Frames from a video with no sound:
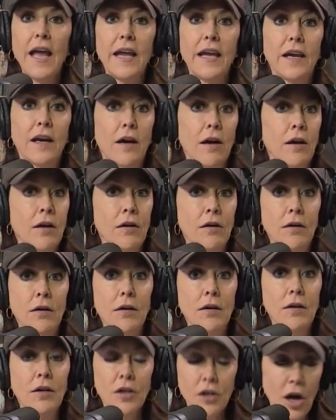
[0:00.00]
Uh,
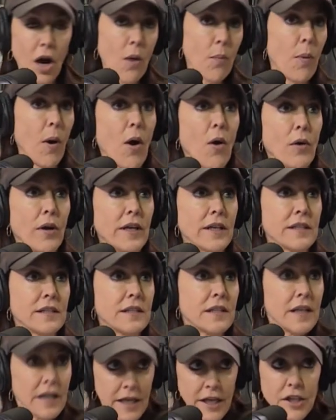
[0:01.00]
go, POTUS.
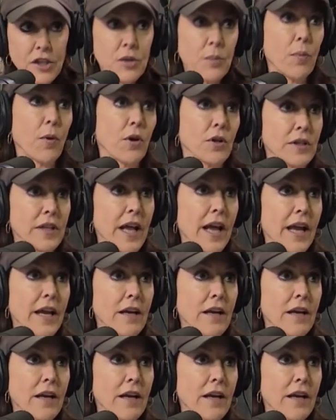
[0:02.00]
It's your birthday.